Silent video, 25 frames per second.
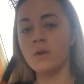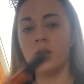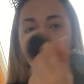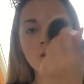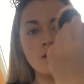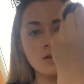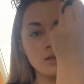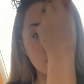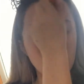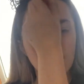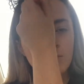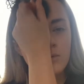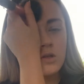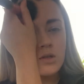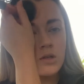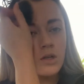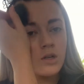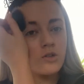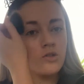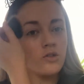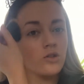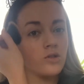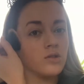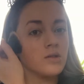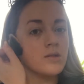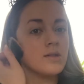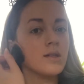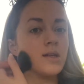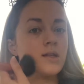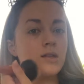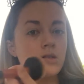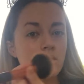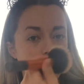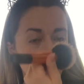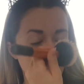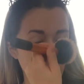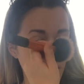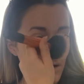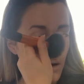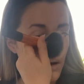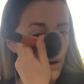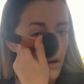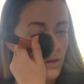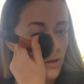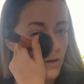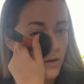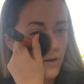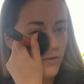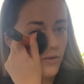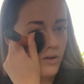So I'm just going to dust this all
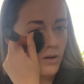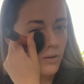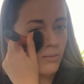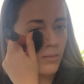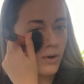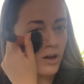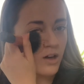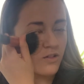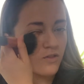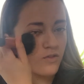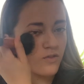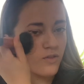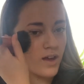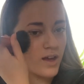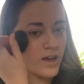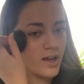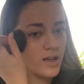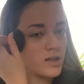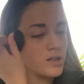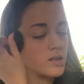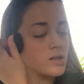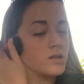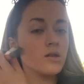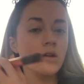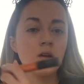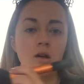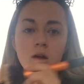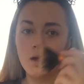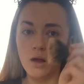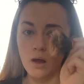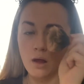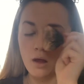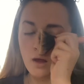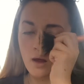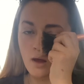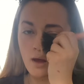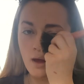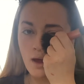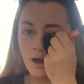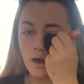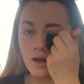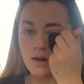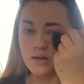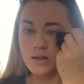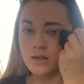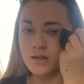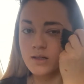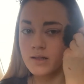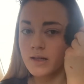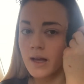over my face and
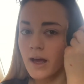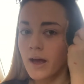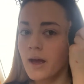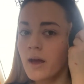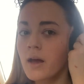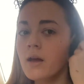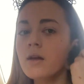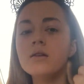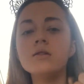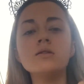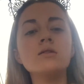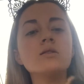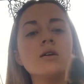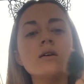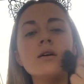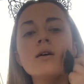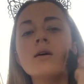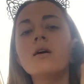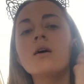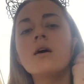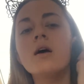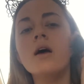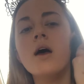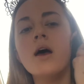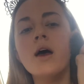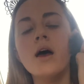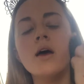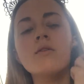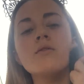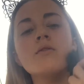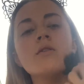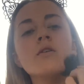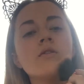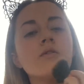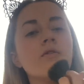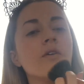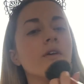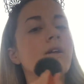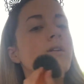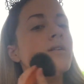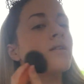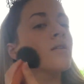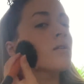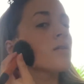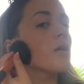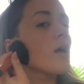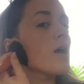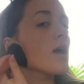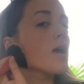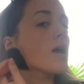set everything
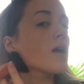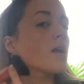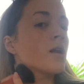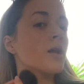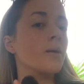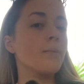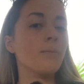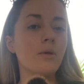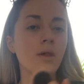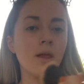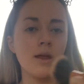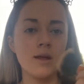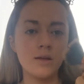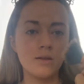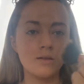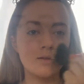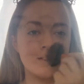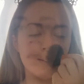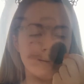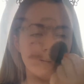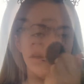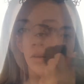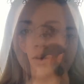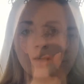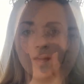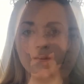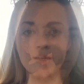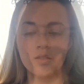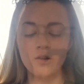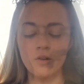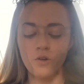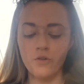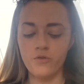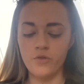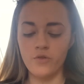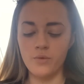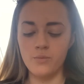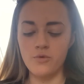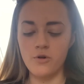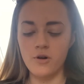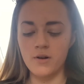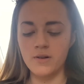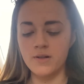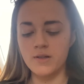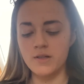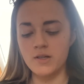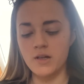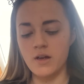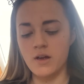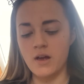in place. Okay, so for
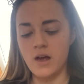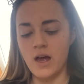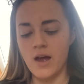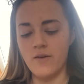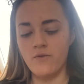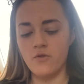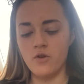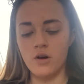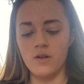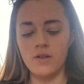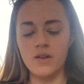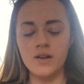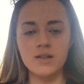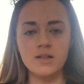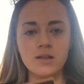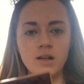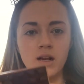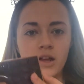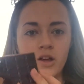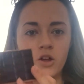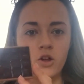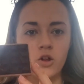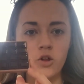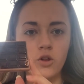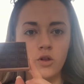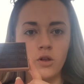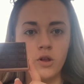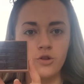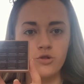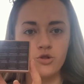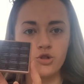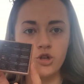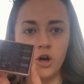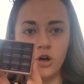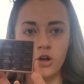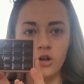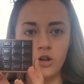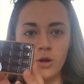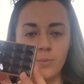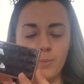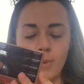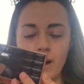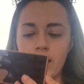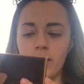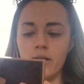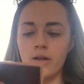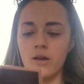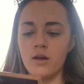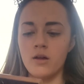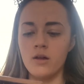bronzer, I've got this little chocolate
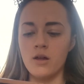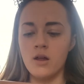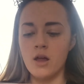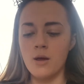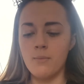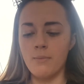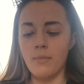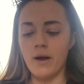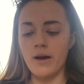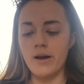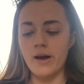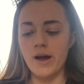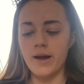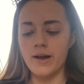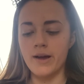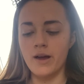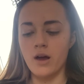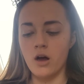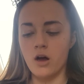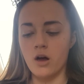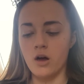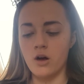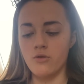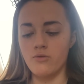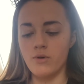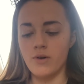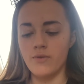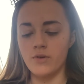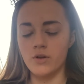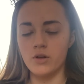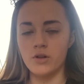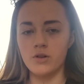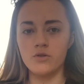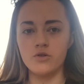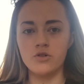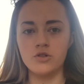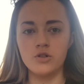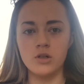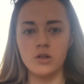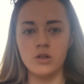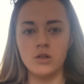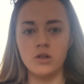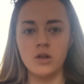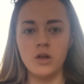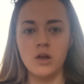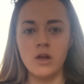palette by Eyebrow Revolution.